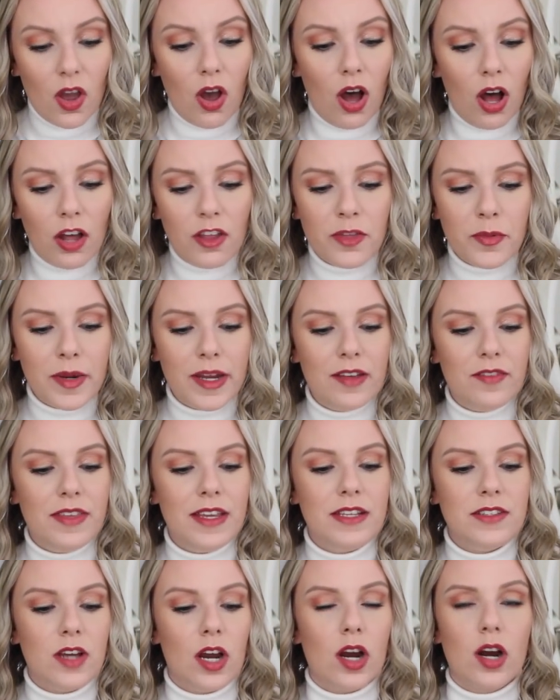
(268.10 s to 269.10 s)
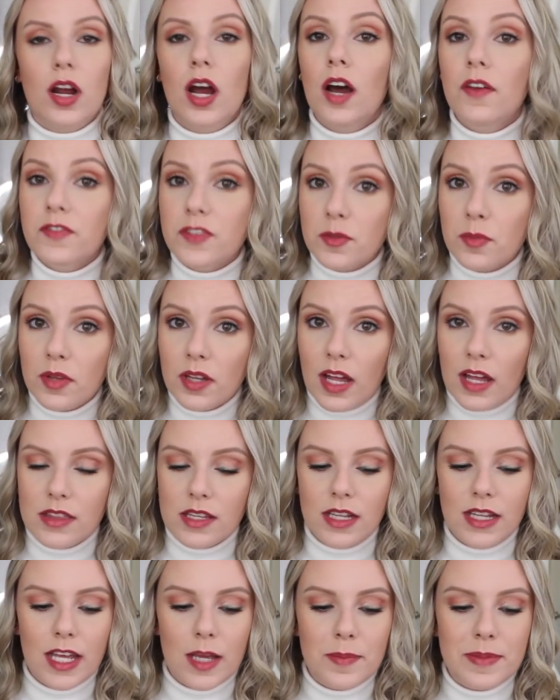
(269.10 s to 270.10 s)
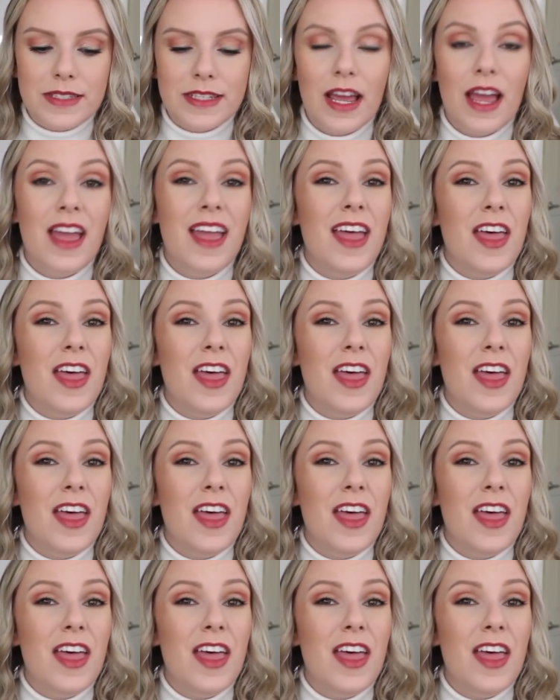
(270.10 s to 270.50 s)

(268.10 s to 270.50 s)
all three of these are comfortable on the lips.